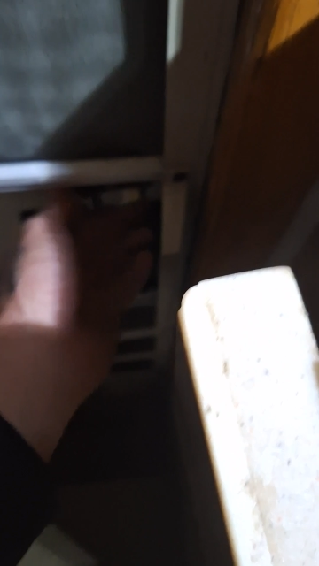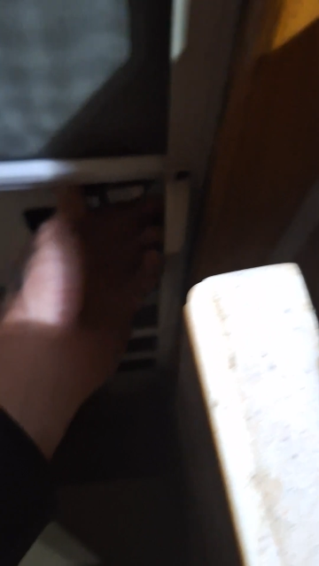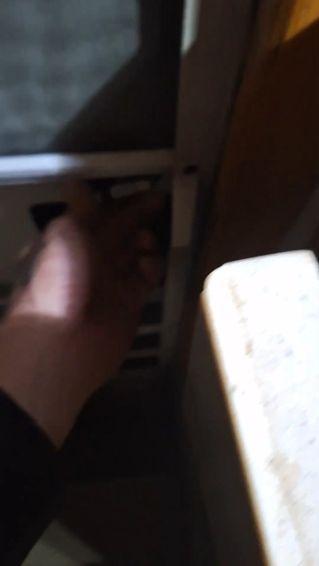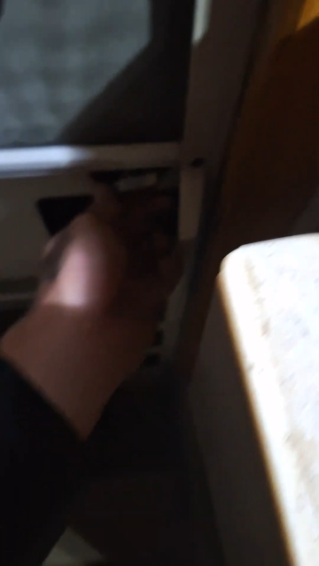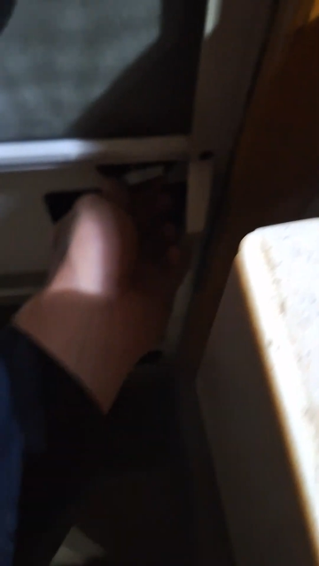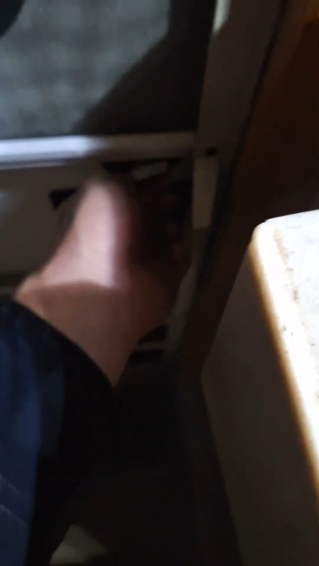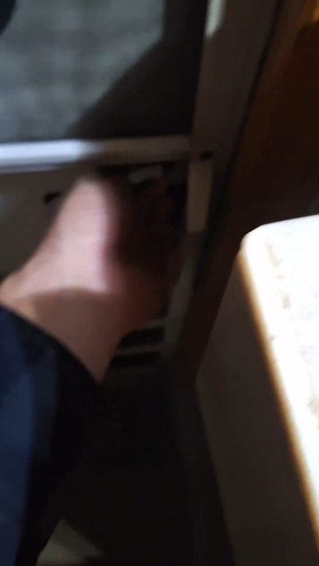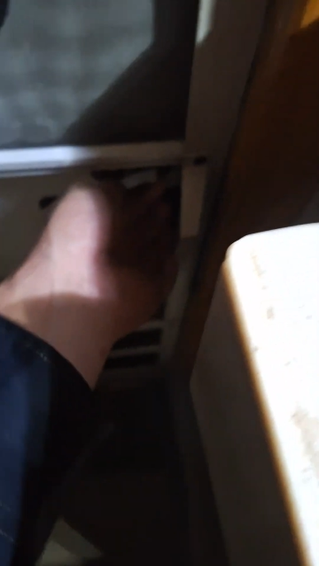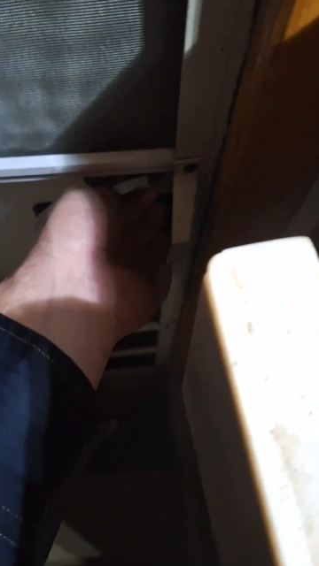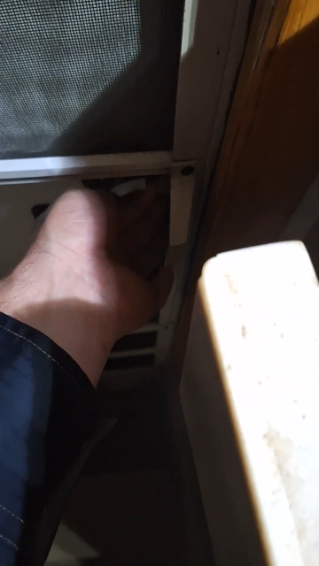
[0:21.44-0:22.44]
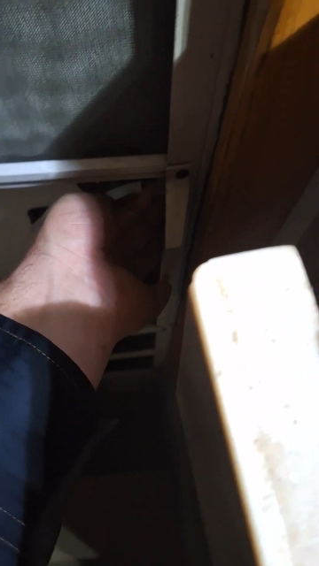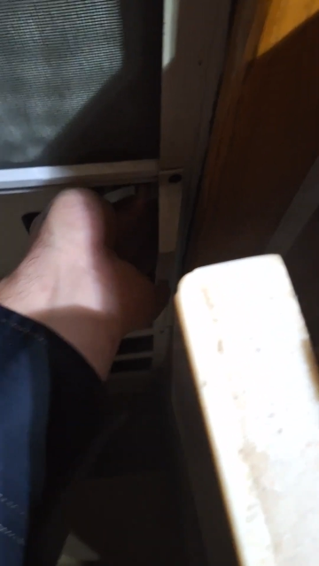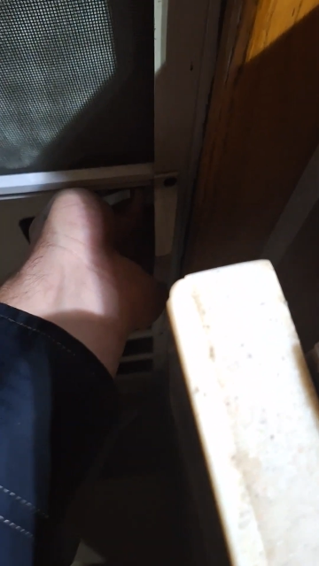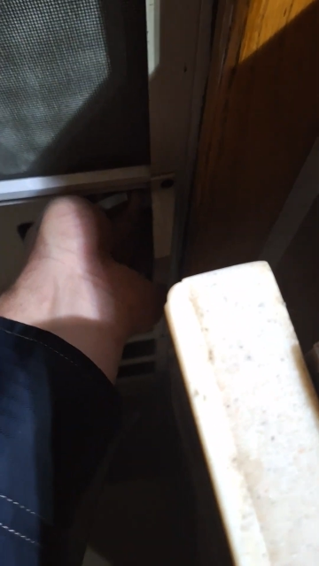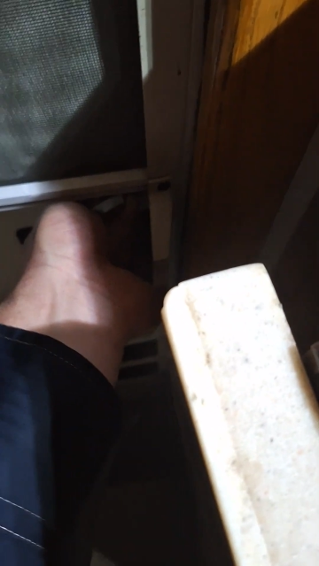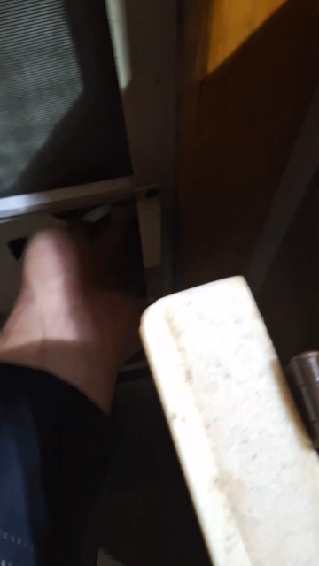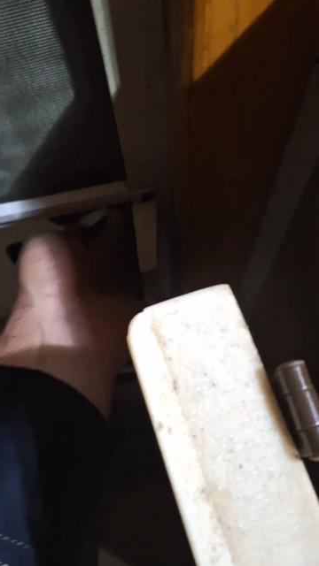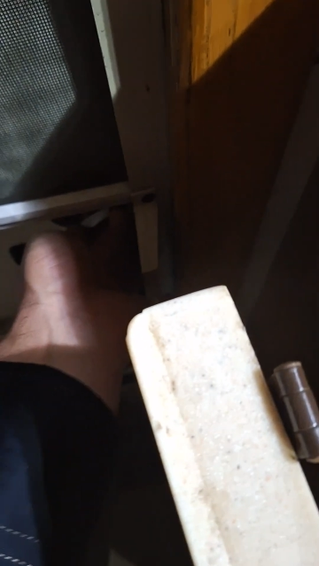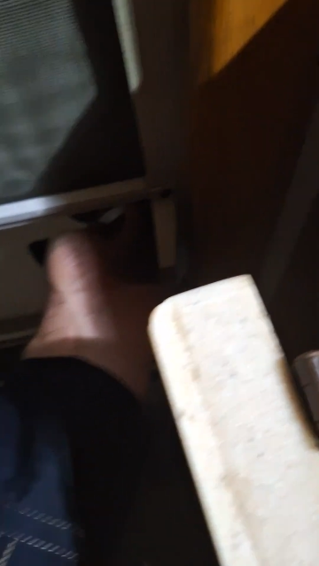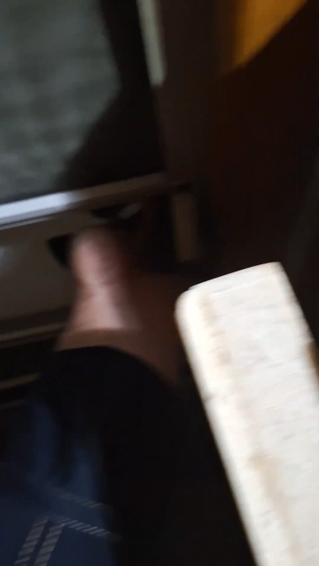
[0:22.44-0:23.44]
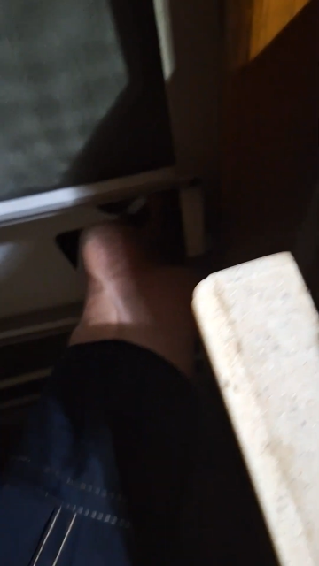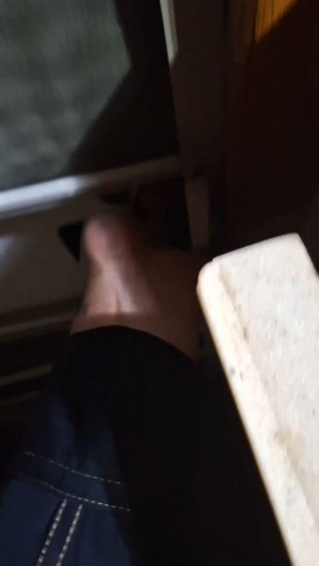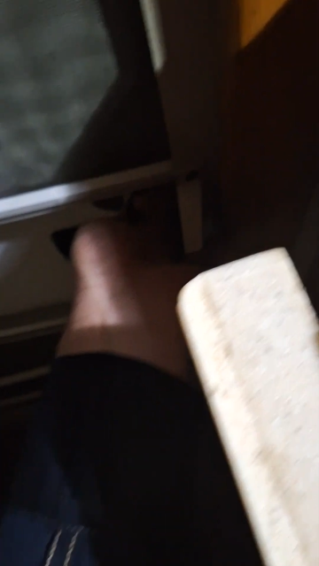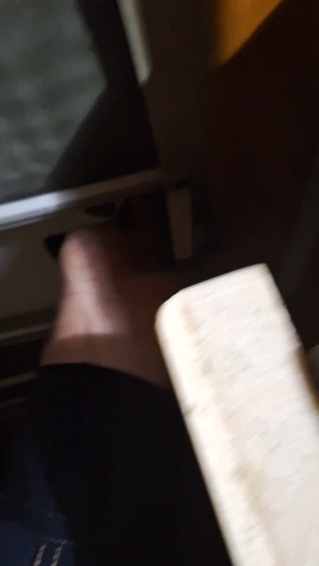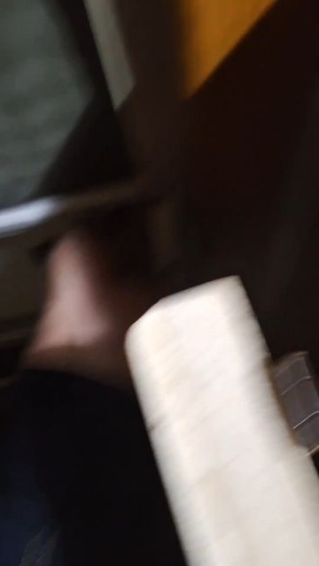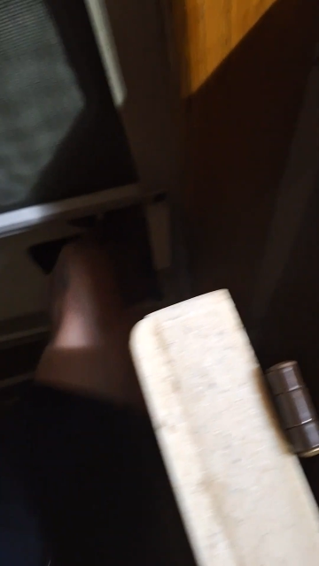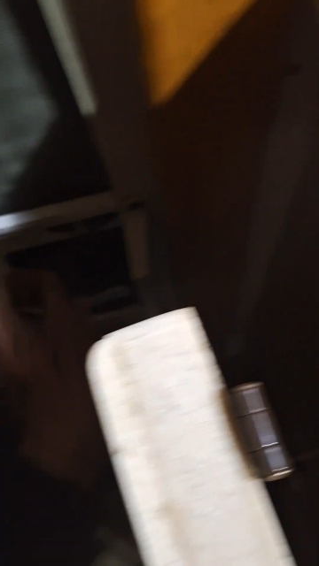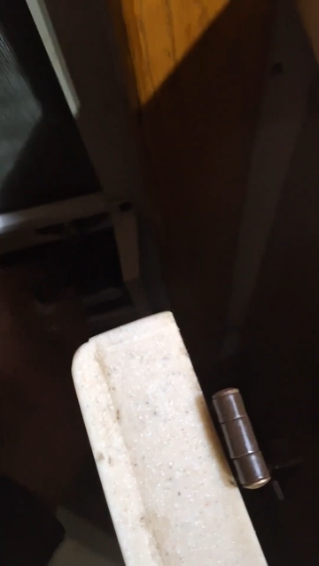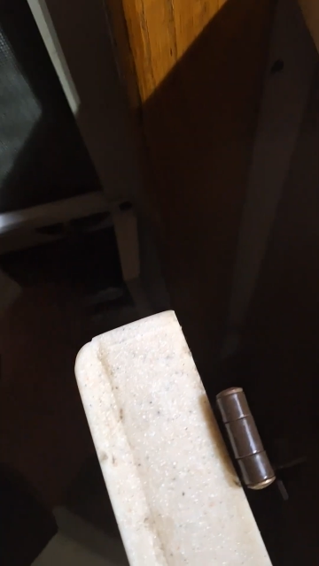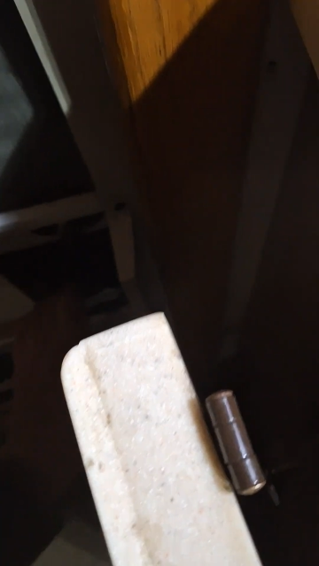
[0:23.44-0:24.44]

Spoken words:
(no speaker visible)